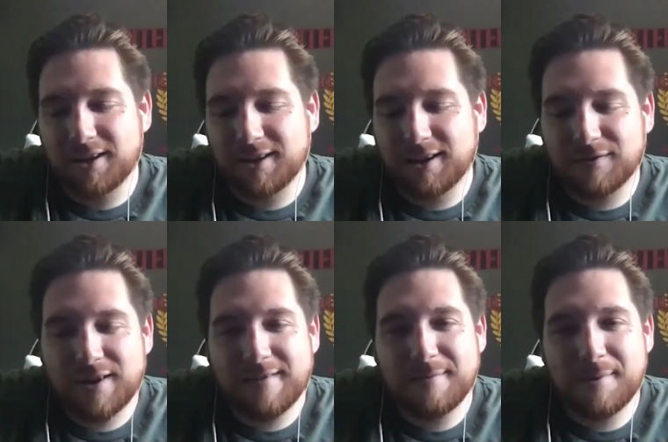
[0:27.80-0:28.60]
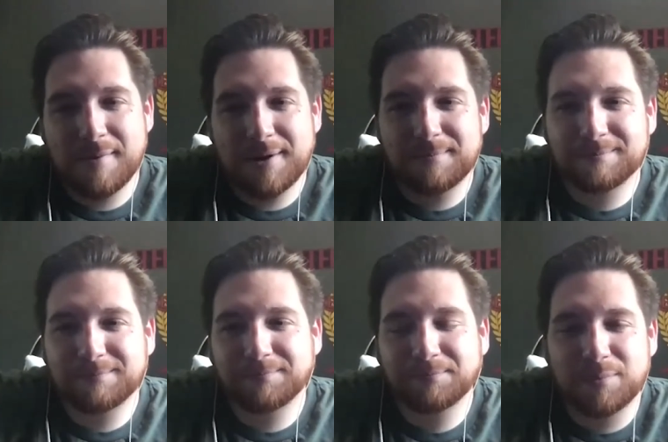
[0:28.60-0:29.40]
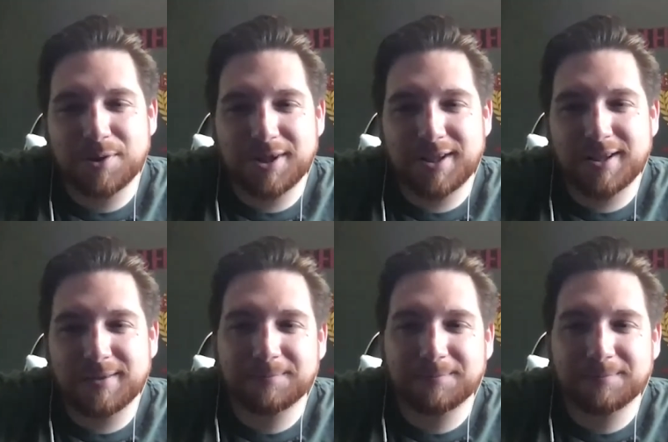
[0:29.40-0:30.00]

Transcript: Thank you for having me, man. Appreciate that.